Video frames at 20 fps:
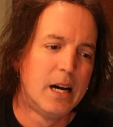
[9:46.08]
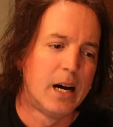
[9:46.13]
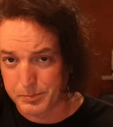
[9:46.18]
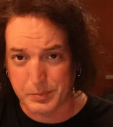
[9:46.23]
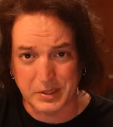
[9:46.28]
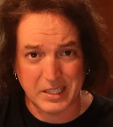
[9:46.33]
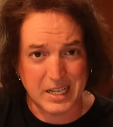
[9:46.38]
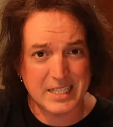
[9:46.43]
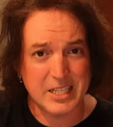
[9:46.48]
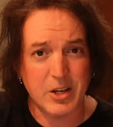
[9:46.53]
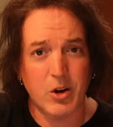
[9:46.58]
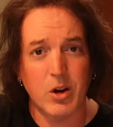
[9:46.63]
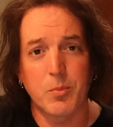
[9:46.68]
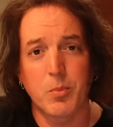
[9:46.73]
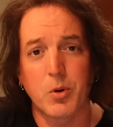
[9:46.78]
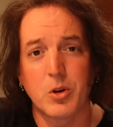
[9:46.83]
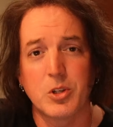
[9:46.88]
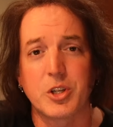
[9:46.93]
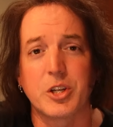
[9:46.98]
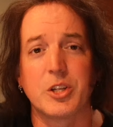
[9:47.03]
But that's how I
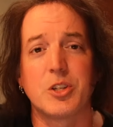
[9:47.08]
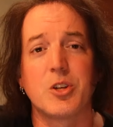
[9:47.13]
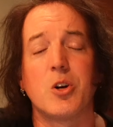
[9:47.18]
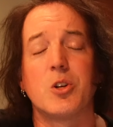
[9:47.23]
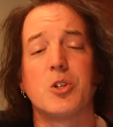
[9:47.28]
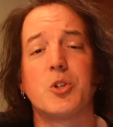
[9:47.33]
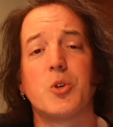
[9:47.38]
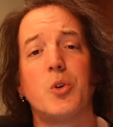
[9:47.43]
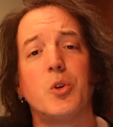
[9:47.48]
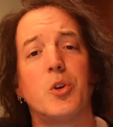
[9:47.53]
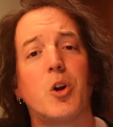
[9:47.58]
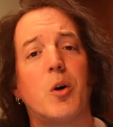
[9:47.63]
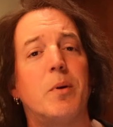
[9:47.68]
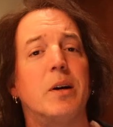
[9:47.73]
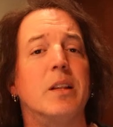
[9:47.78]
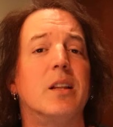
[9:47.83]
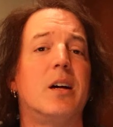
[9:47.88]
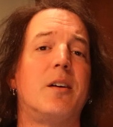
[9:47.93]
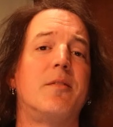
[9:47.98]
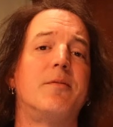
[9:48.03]
approach the guitar solo in All My
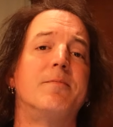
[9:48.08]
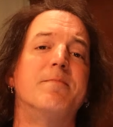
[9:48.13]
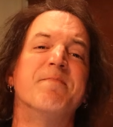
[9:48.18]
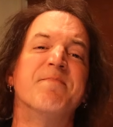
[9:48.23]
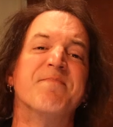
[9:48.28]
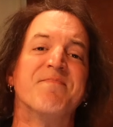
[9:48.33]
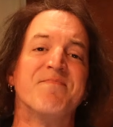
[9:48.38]
Love.